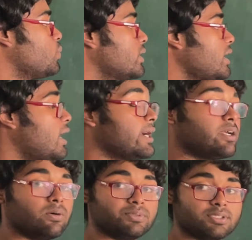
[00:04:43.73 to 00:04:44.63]
what I
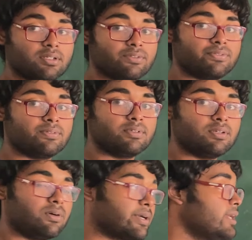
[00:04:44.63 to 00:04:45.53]
observe.
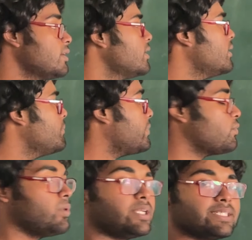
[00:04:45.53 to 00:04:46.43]
Okay, but
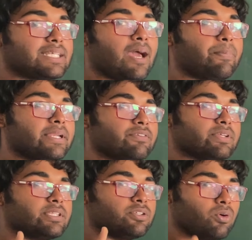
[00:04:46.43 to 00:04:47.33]
what is happening
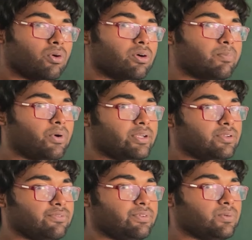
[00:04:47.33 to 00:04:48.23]
with your point
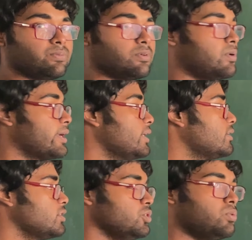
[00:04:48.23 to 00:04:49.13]
of view? Okay,
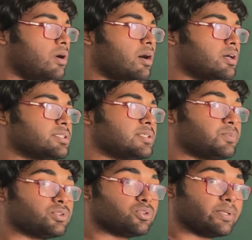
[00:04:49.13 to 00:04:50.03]
you are
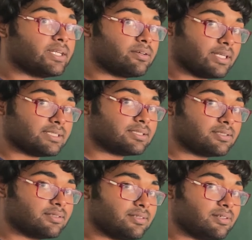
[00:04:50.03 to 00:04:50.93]
supposed to be at rest.
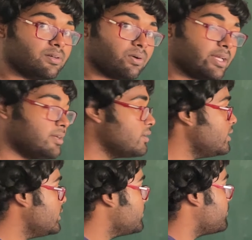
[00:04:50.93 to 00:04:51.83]
Okay,
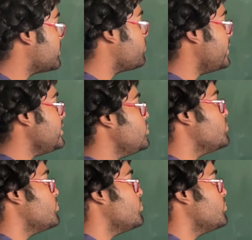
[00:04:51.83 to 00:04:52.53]
but when you